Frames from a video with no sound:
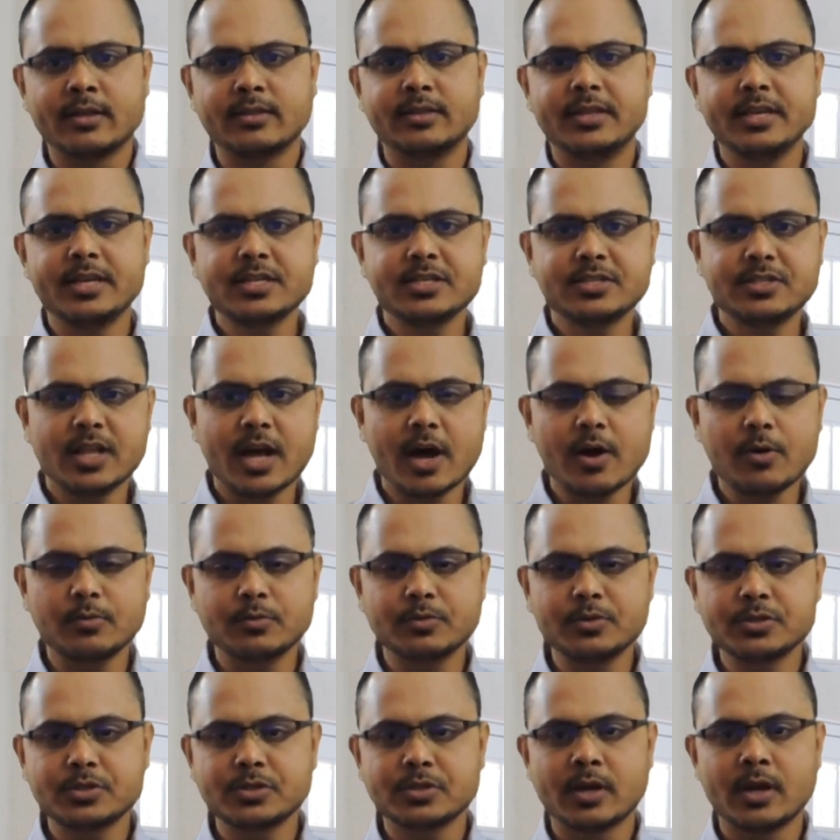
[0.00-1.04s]
These
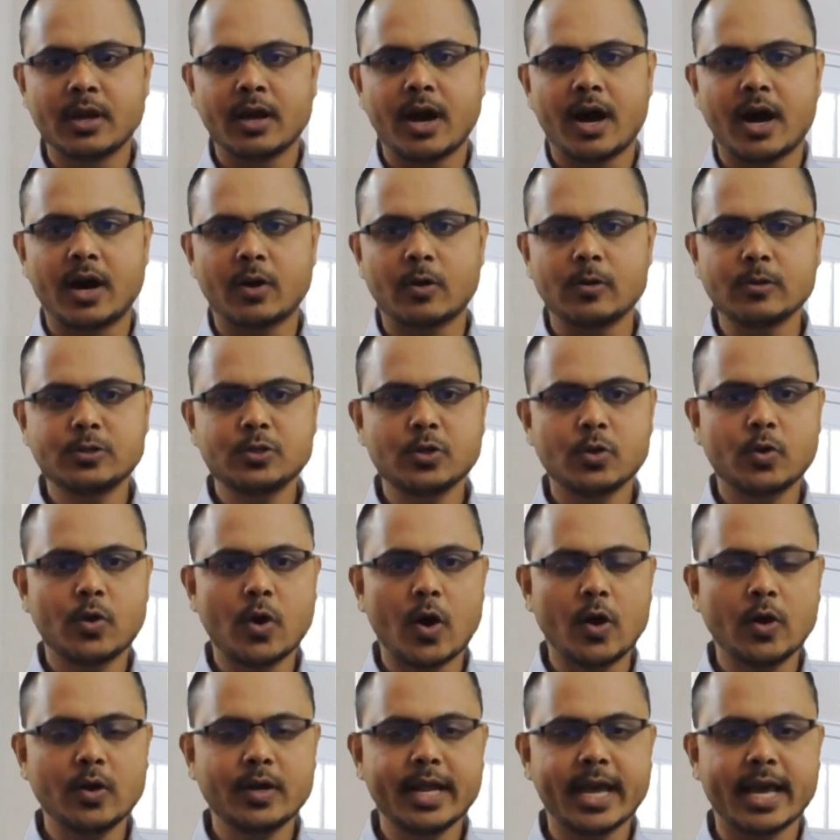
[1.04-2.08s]
nouns are also
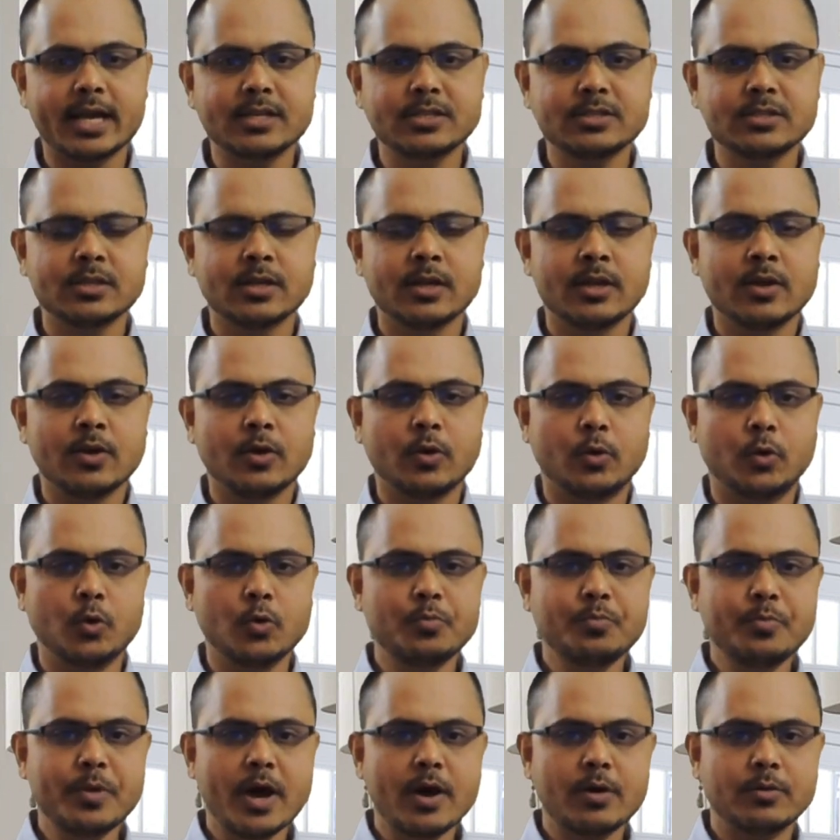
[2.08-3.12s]
called as
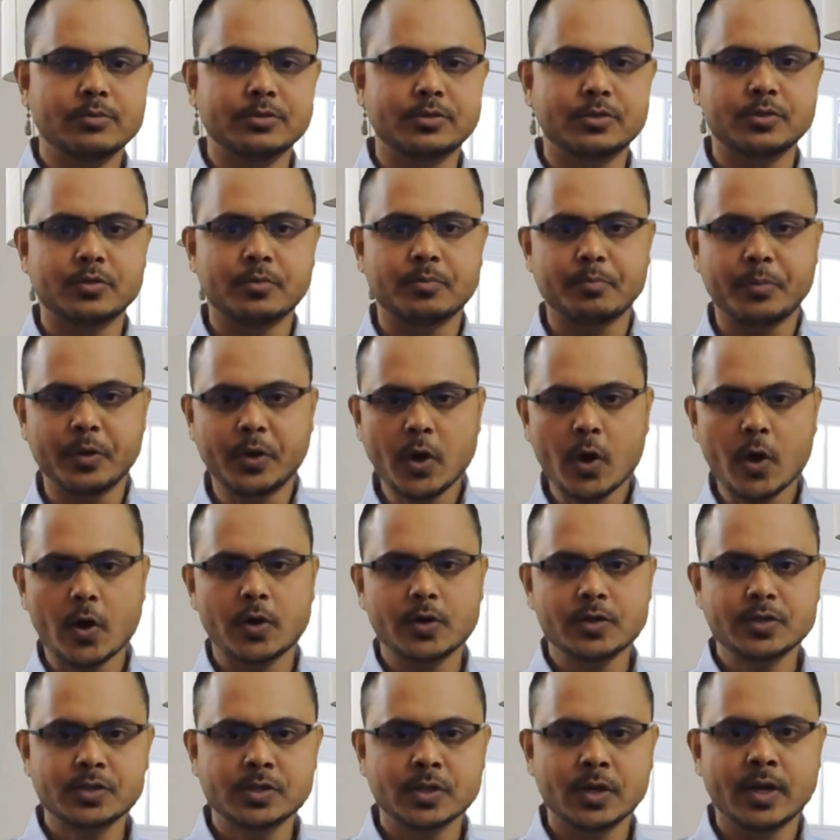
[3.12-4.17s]
group nouns
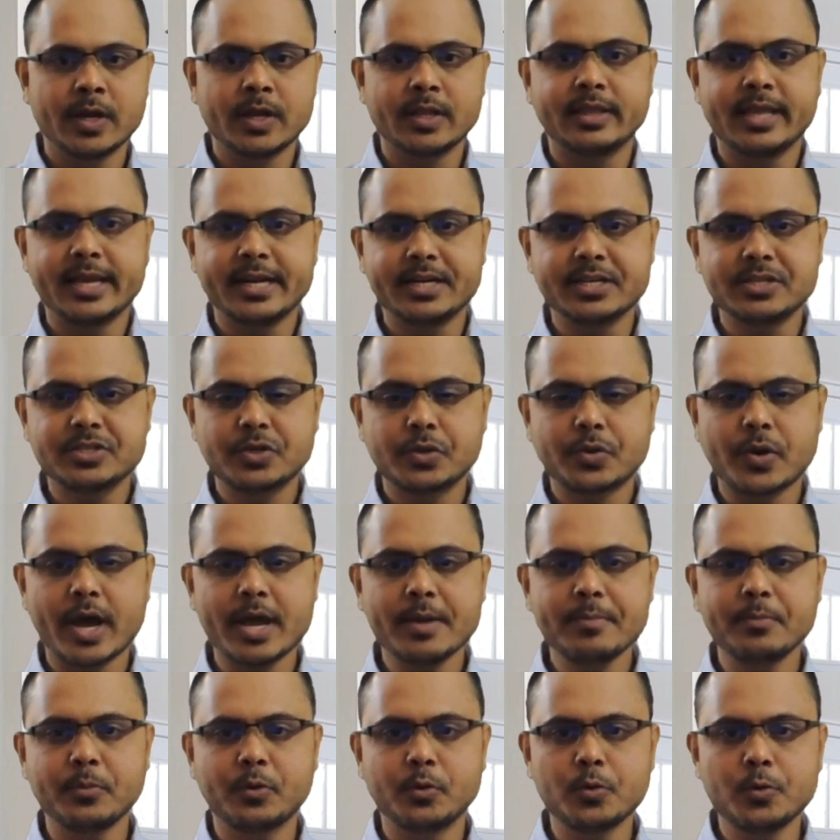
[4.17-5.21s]
because they
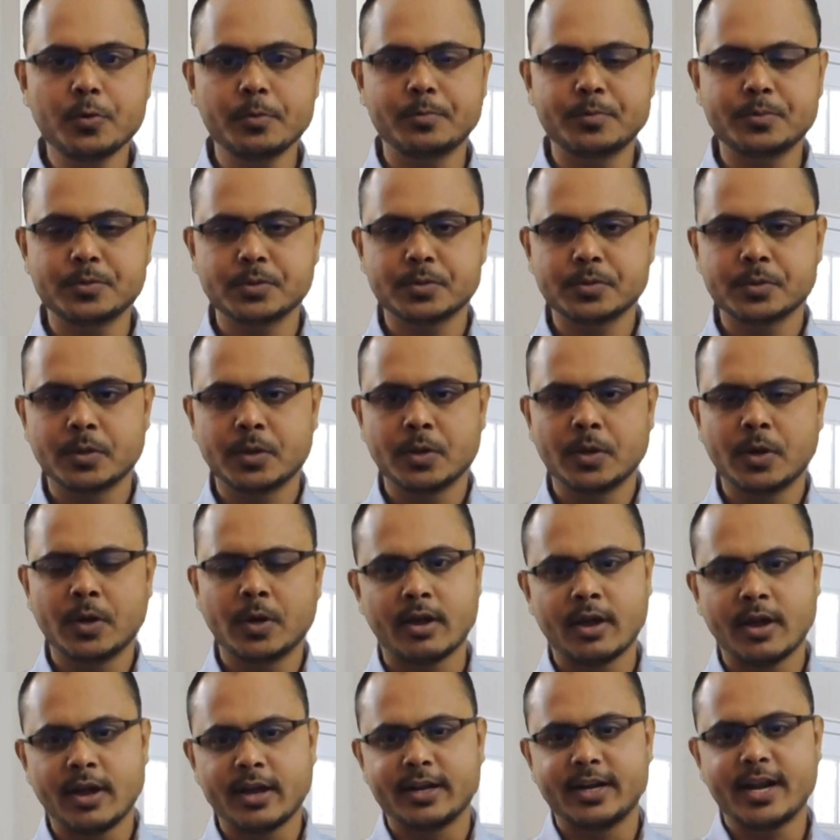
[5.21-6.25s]
describe groups.
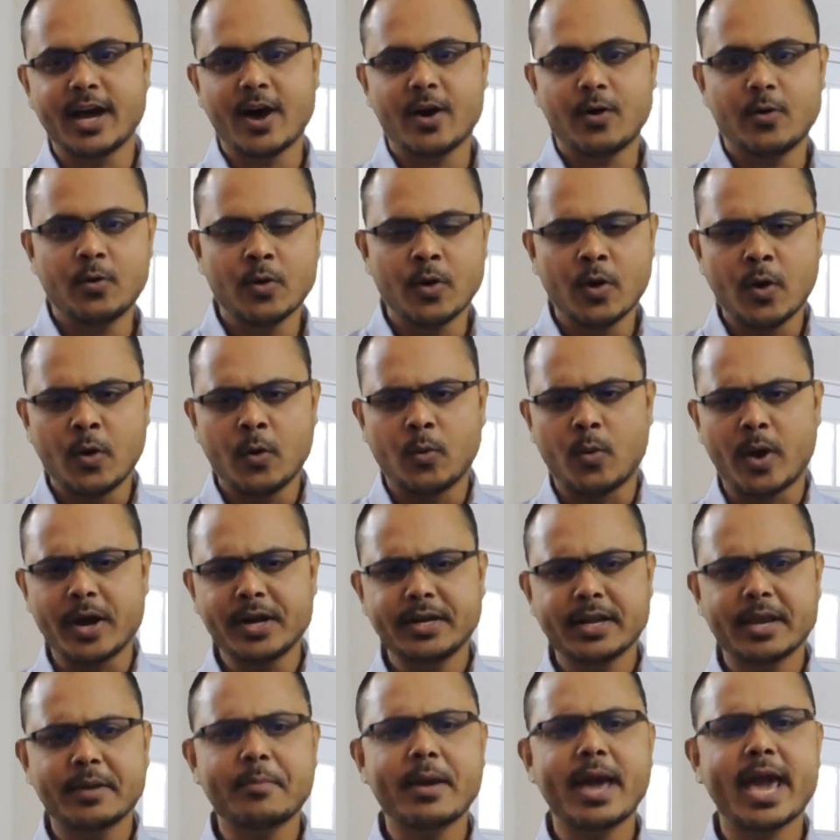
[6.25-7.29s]
Now,
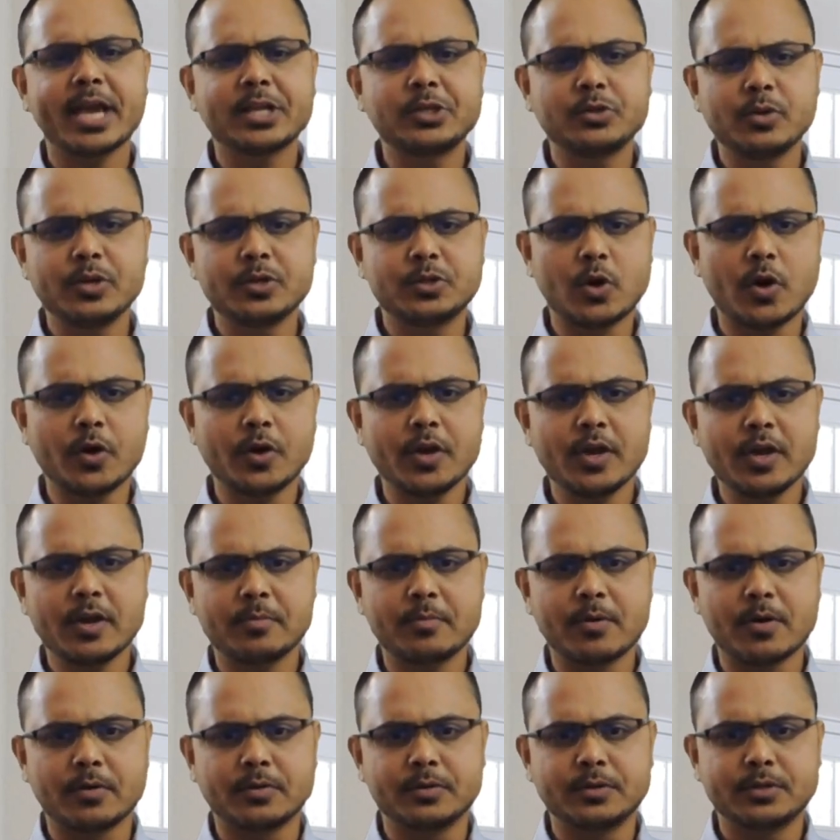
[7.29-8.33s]
what am I actually talking
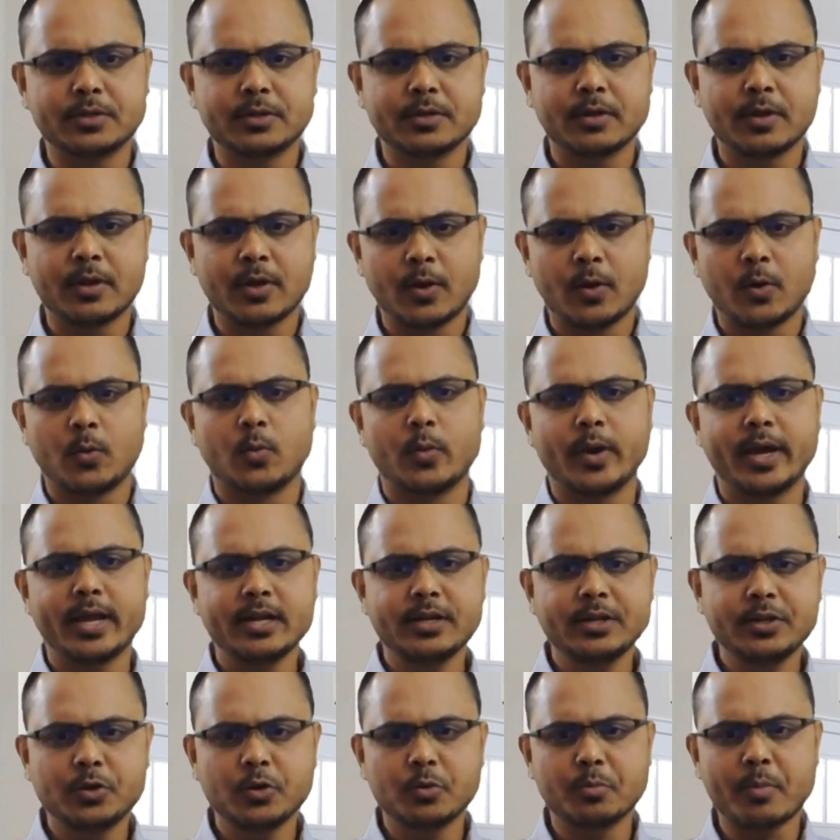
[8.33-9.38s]
about?
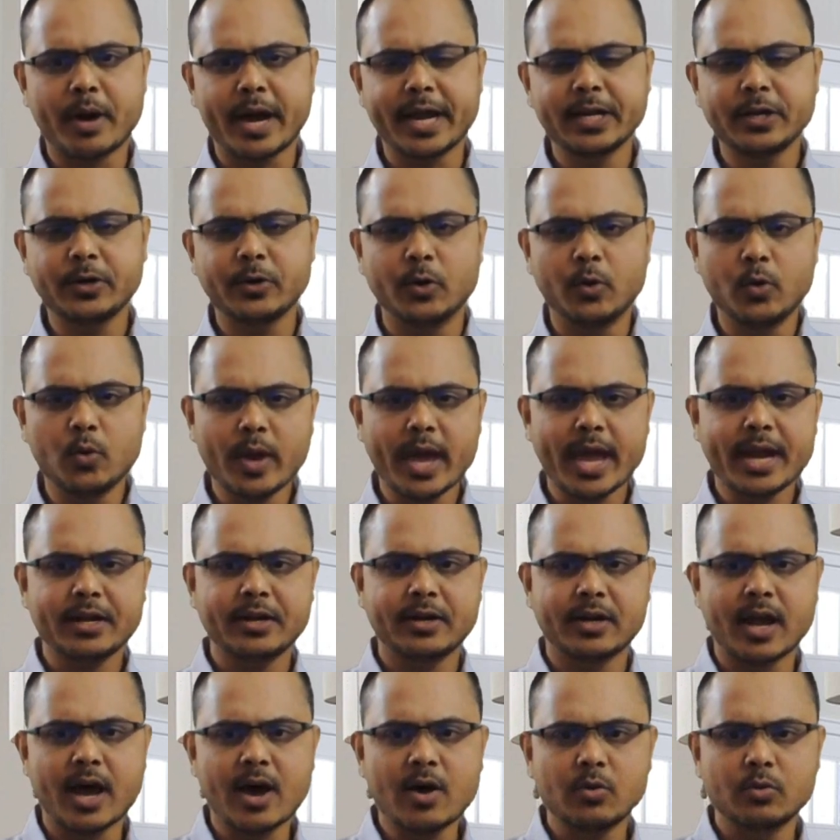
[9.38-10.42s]
Well, you might look
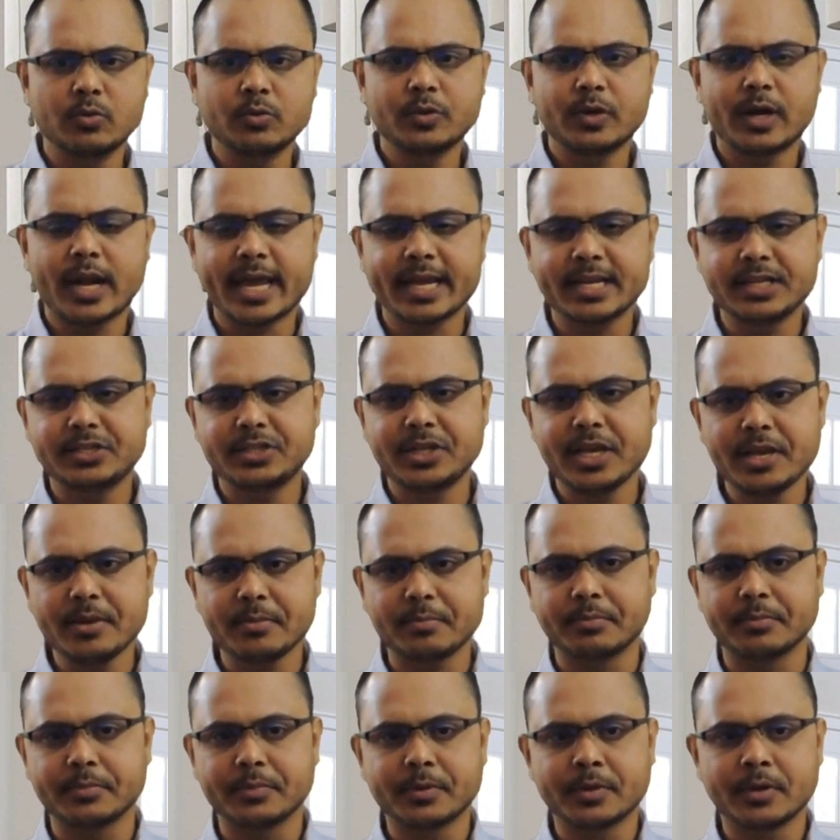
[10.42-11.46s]
at noun like
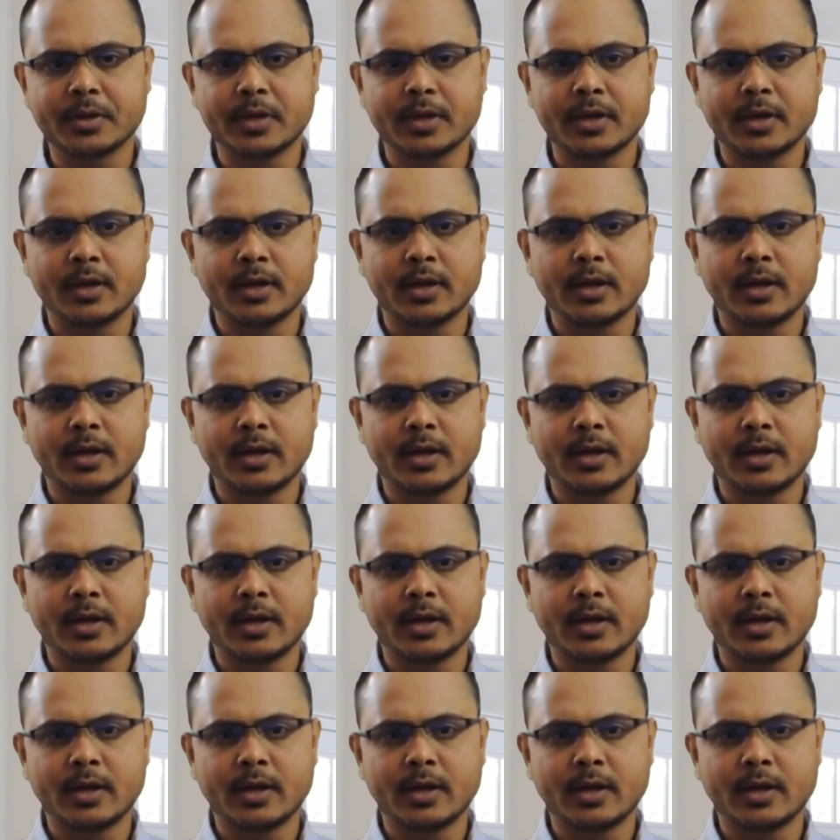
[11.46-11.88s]
team.